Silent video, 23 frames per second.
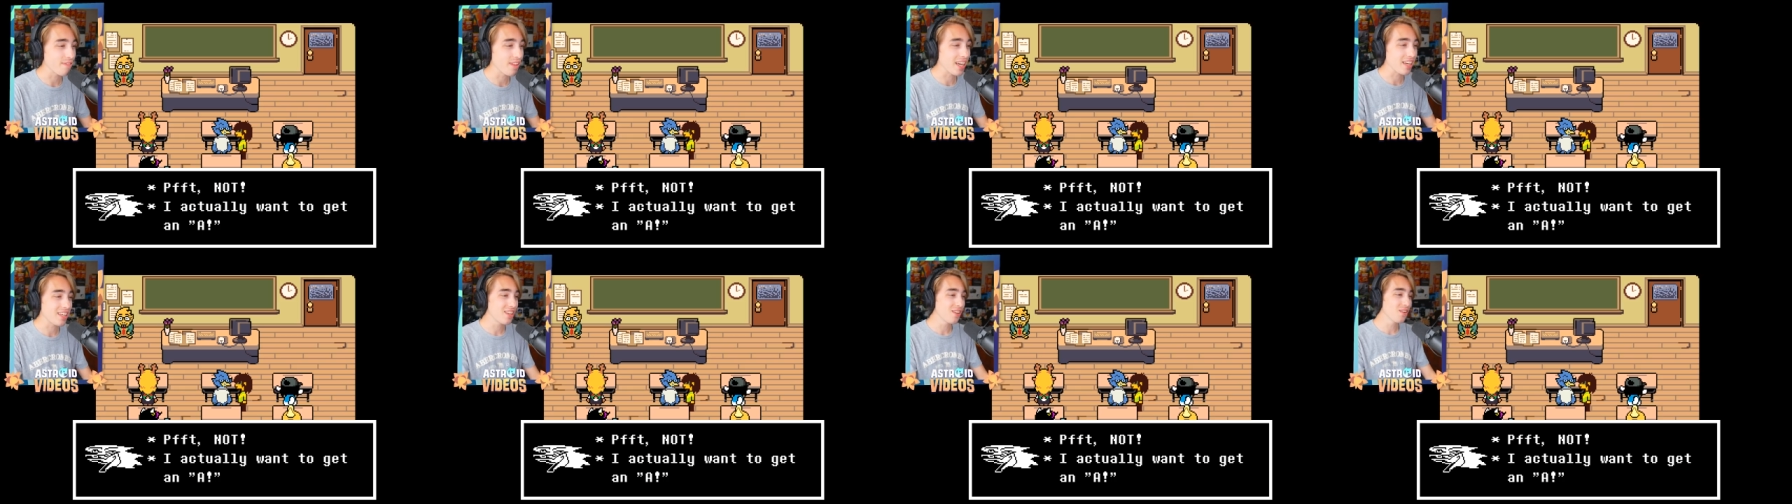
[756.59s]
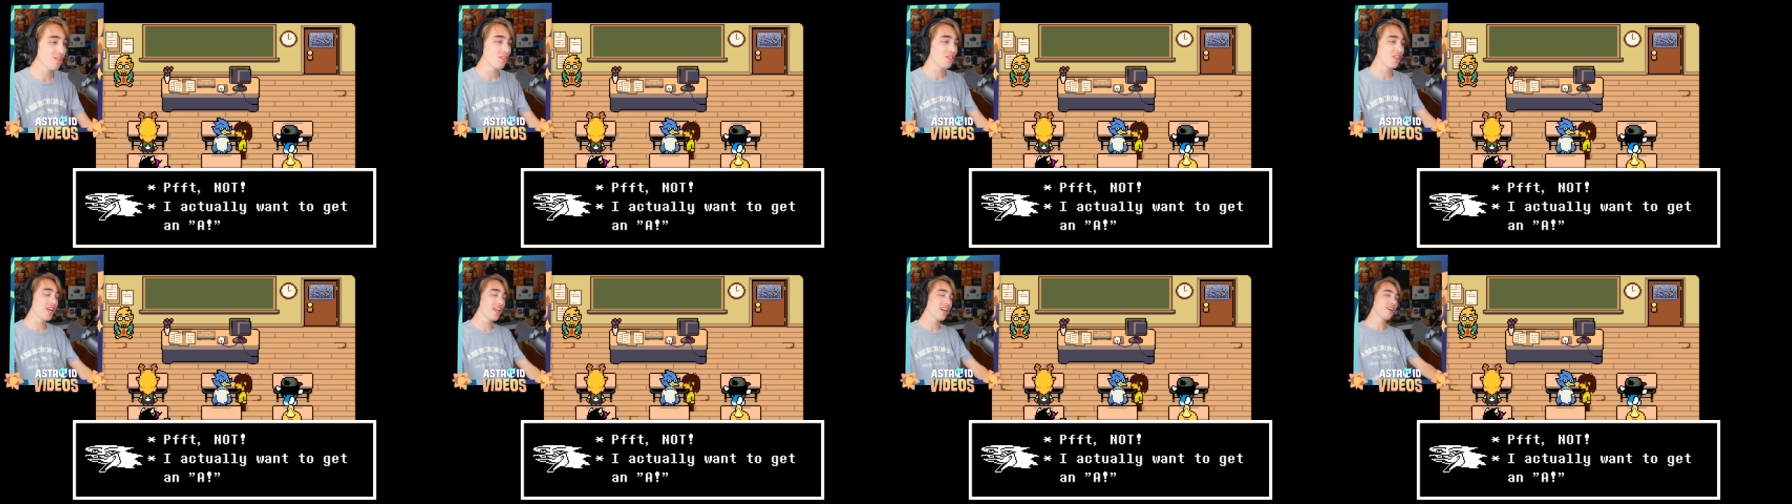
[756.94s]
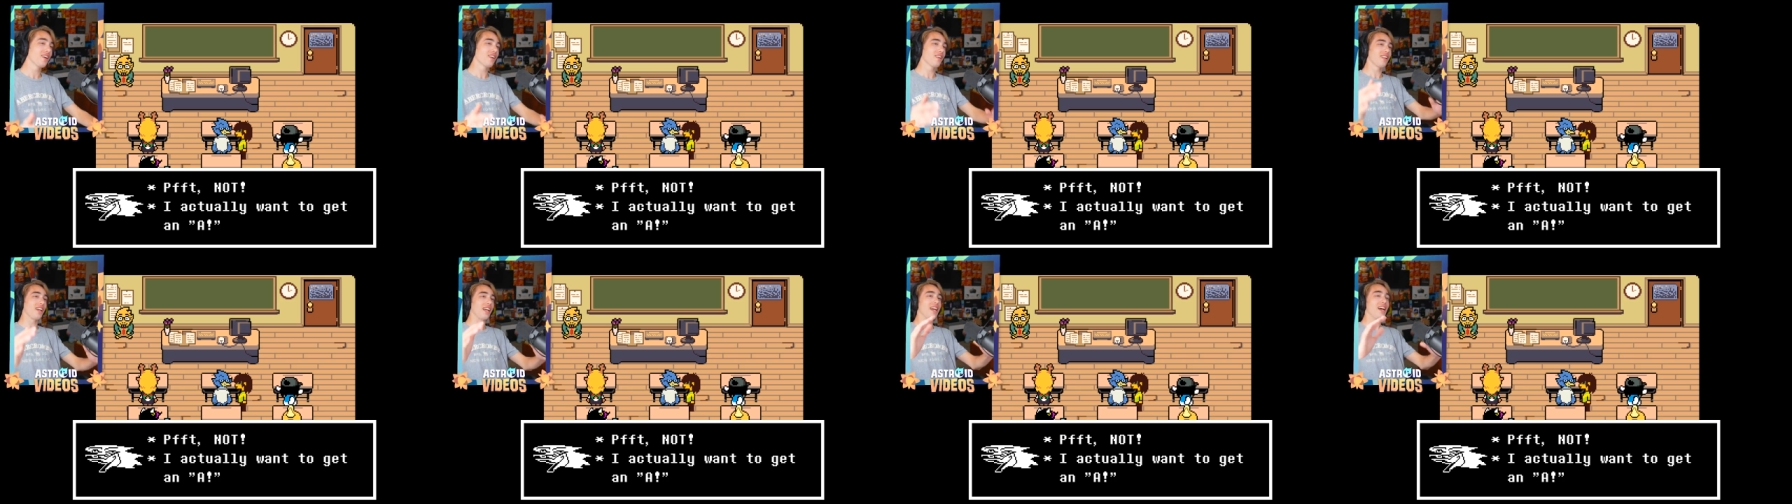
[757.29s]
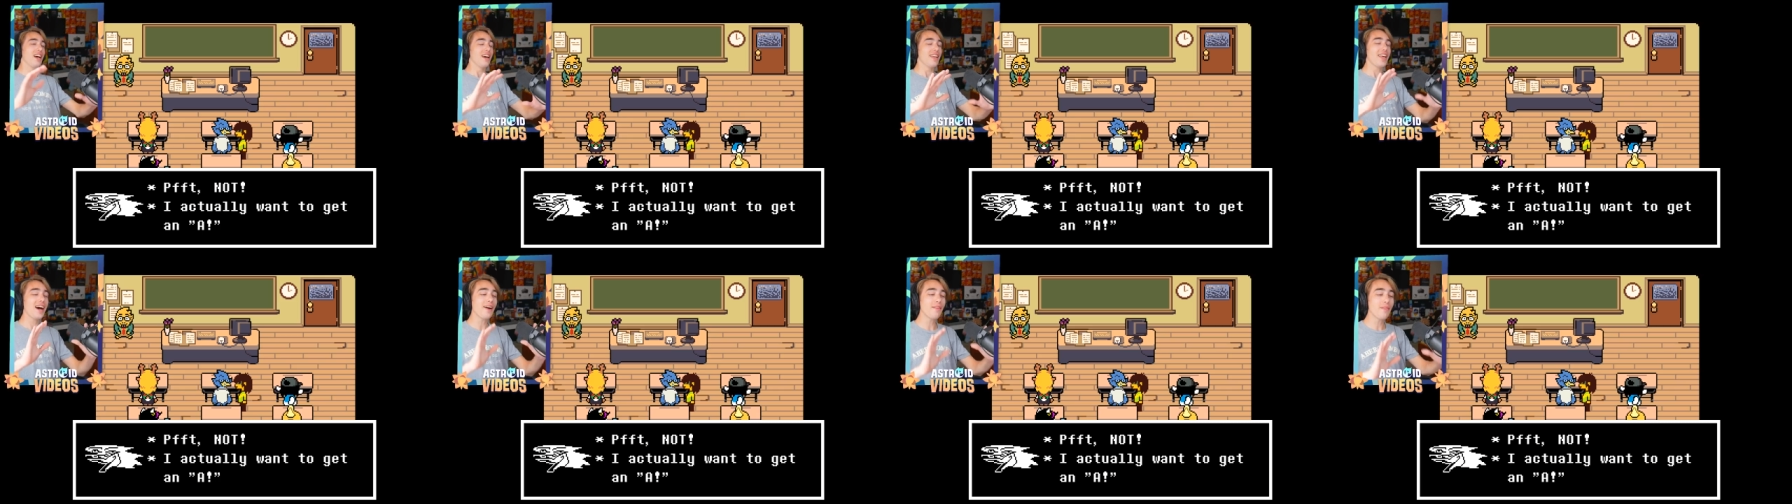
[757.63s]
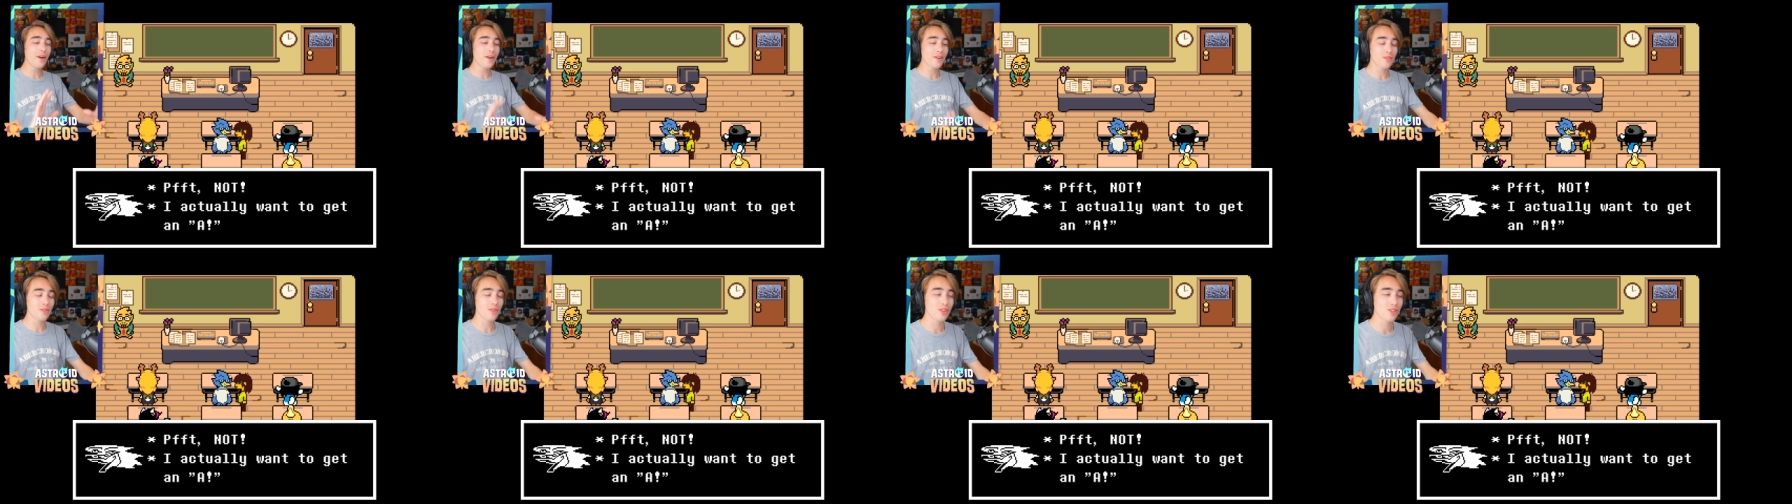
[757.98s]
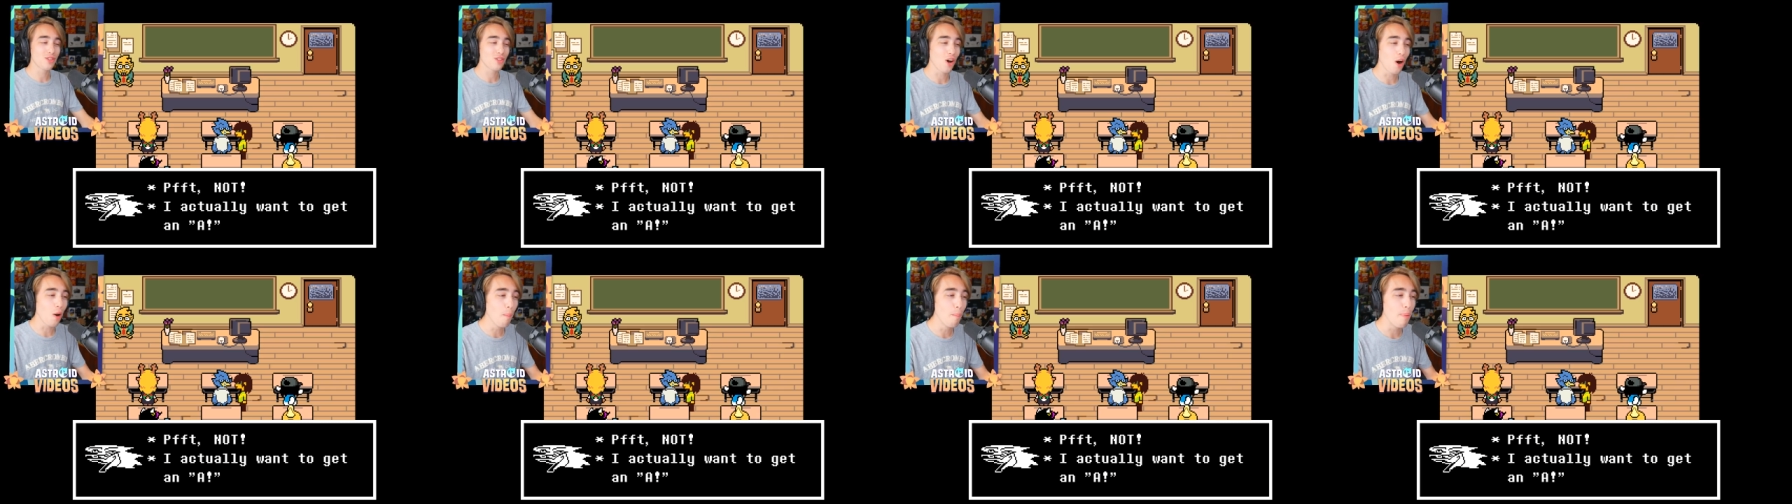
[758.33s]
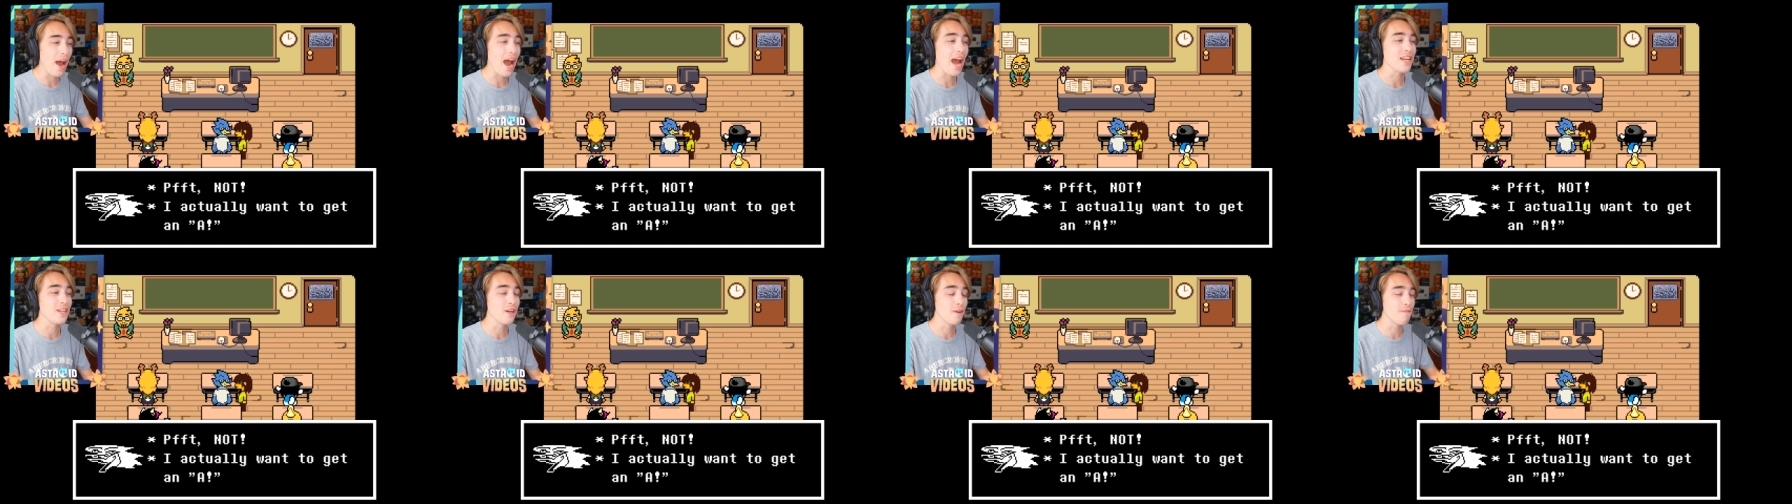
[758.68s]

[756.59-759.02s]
Like, you literally, that roast was so bad,